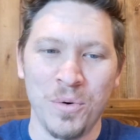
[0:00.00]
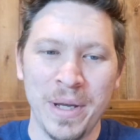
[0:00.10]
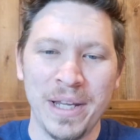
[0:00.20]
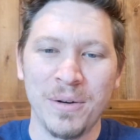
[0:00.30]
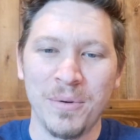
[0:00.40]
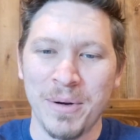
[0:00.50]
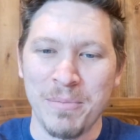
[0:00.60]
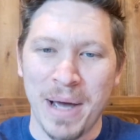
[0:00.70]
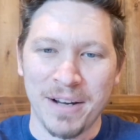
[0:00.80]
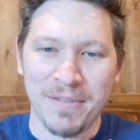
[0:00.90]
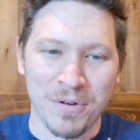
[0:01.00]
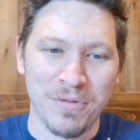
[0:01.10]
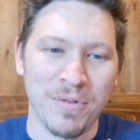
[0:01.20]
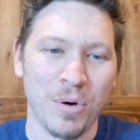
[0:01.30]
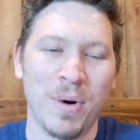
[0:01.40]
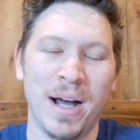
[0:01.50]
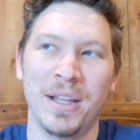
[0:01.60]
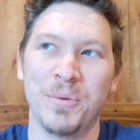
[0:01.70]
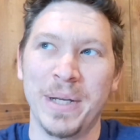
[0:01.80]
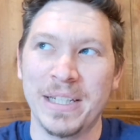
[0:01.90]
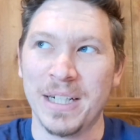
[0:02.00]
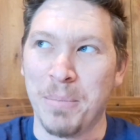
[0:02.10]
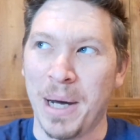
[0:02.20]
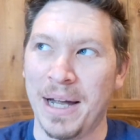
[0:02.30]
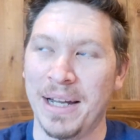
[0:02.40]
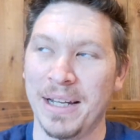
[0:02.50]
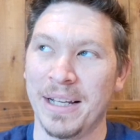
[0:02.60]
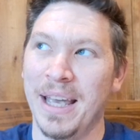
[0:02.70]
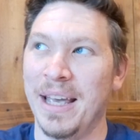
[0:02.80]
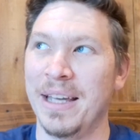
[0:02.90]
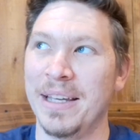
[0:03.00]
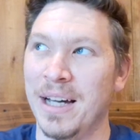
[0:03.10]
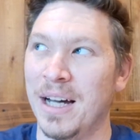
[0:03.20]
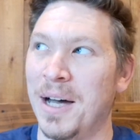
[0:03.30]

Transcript: we went back and forth for a while, and we ended up buying a